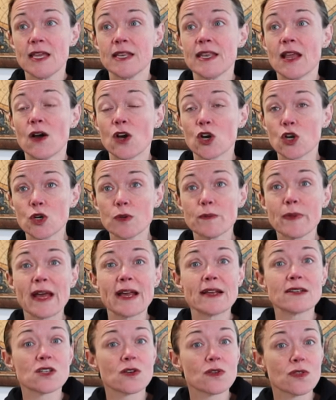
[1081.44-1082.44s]
Now, her
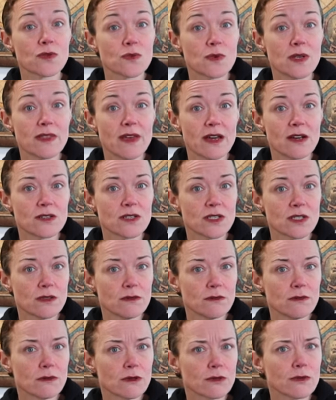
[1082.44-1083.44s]
bags are three
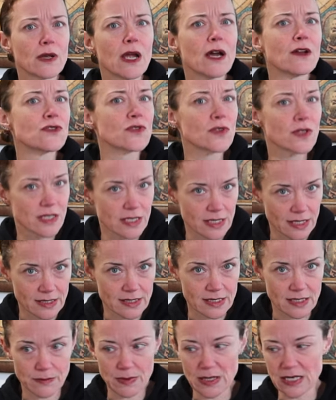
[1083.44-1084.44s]
thousand three hundred
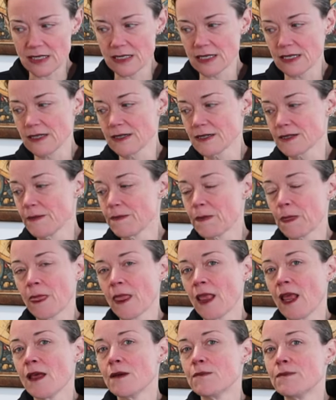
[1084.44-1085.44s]
sixty pieces,
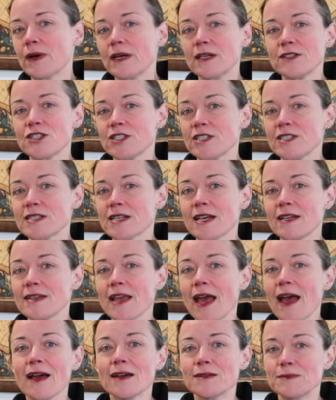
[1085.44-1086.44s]
but she said,
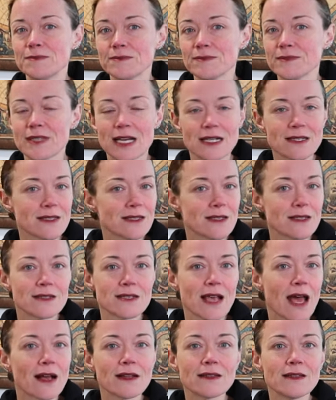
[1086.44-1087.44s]
yeah, that's
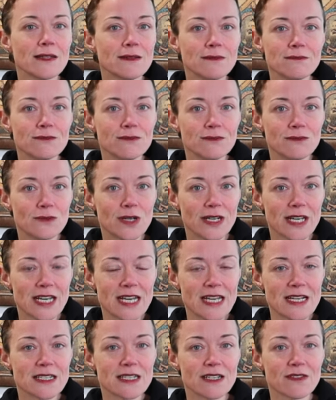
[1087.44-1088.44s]
exactly what it
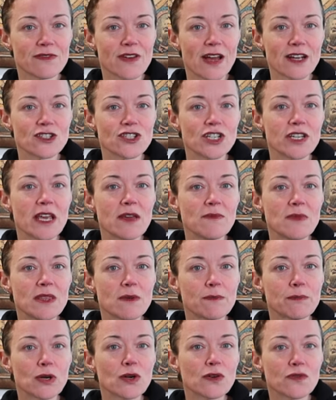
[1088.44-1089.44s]
is. In fact, she gave me the
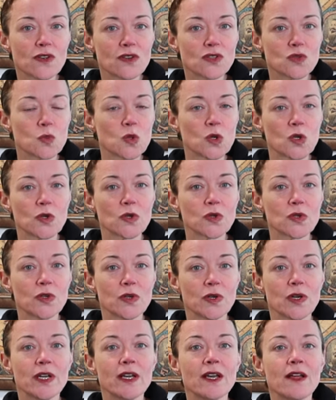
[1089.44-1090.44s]
perfect word.
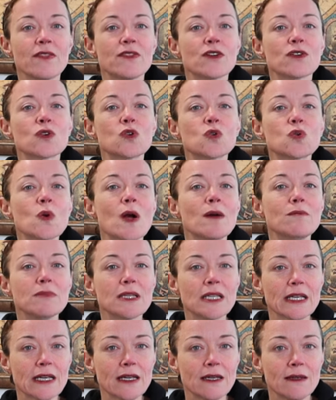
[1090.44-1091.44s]
They're
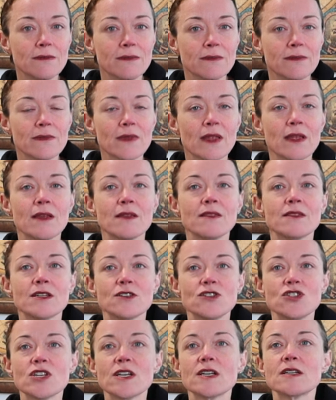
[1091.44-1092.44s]
crumbly. The
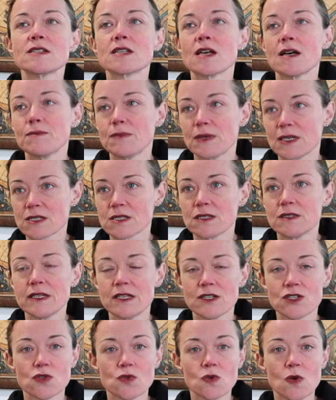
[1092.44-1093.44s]
jigsaw puzzle
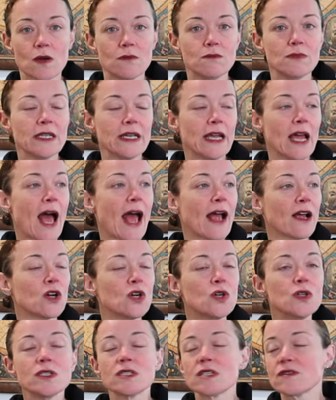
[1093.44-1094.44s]
is crumbly. I
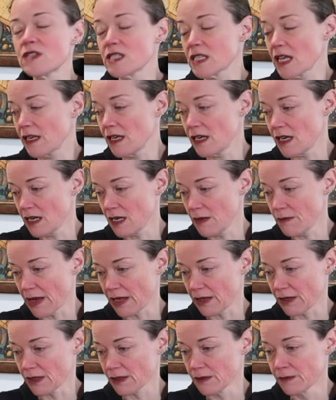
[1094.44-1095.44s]
couldn't have said it any
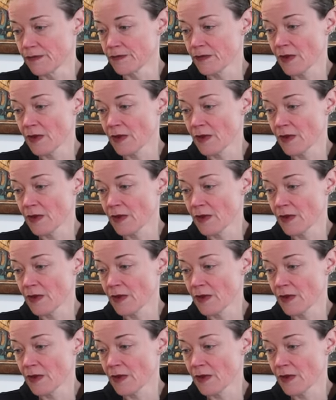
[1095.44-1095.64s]
better.